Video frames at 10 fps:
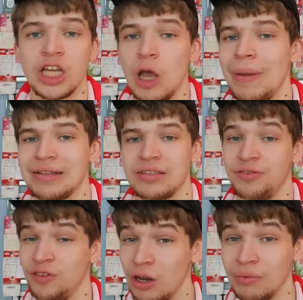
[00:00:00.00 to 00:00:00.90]
Going back to the
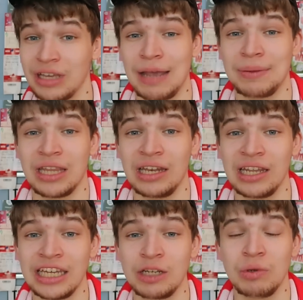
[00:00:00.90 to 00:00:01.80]
Fulham game in the
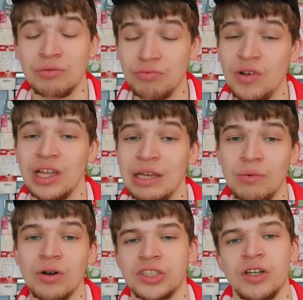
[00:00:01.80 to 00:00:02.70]
league, we really
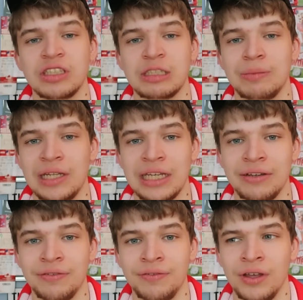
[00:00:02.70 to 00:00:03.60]
were starting to
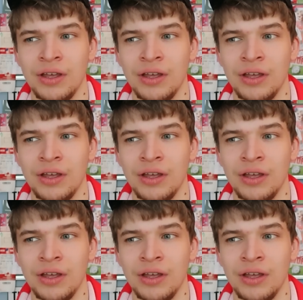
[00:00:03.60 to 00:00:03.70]
believe